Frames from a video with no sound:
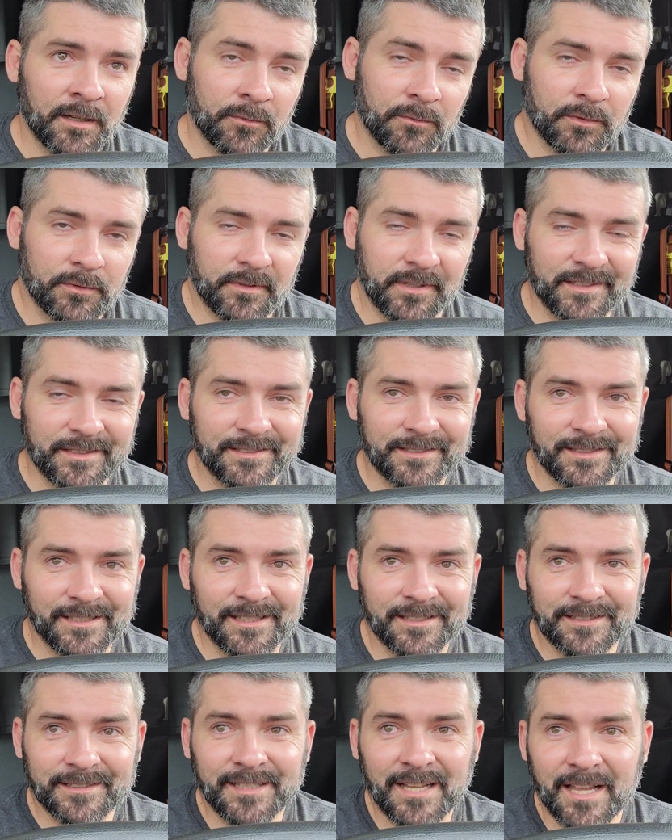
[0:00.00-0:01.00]
one reason is
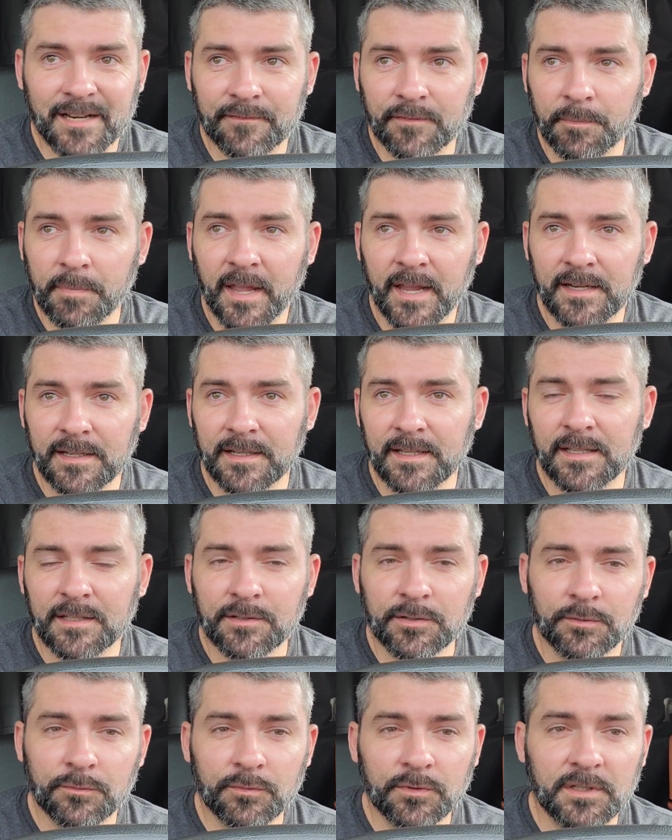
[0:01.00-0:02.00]
because it's kind of a pain to get
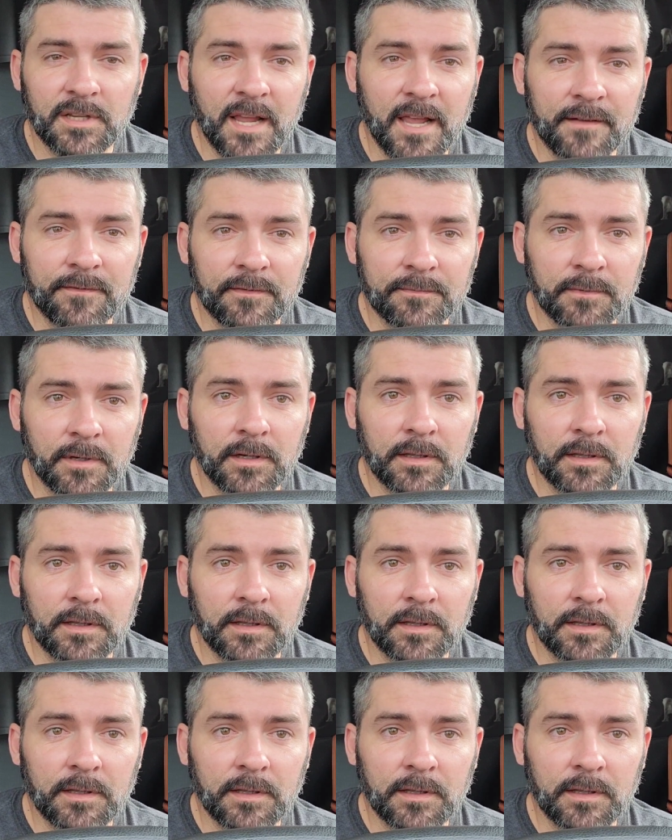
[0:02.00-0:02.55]
to when you have